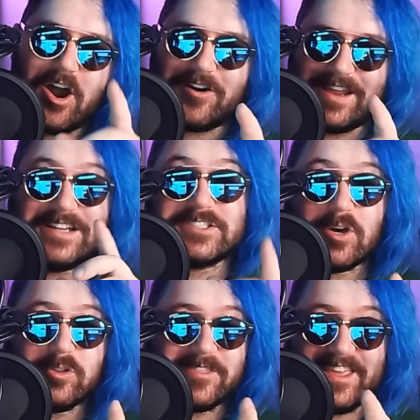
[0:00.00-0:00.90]
all right,
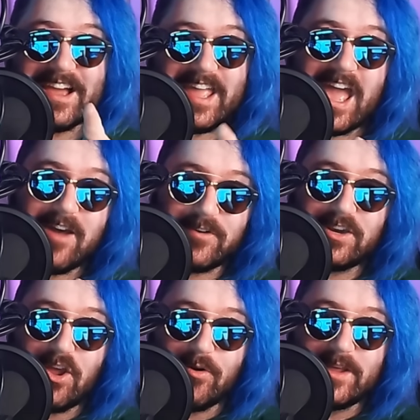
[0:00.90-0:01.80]
don't think I
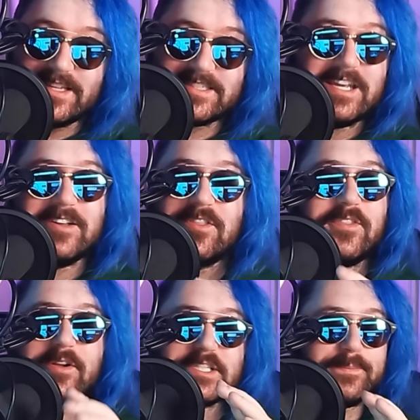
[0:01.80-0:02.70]
haven't noticed
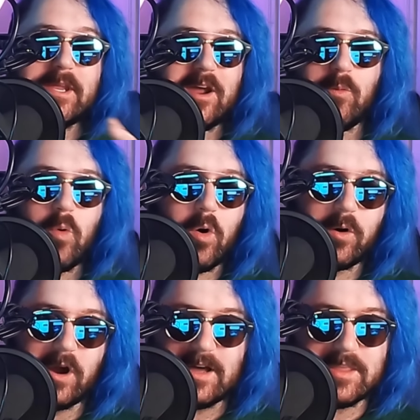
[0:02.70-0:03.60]
that there's been a
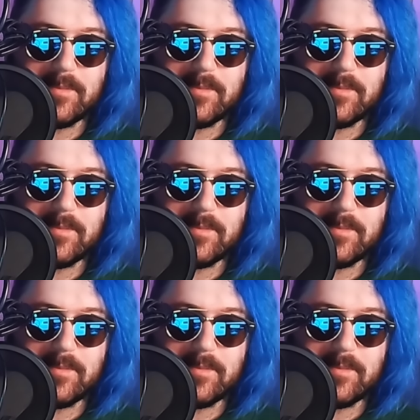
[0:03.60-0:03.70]
war on the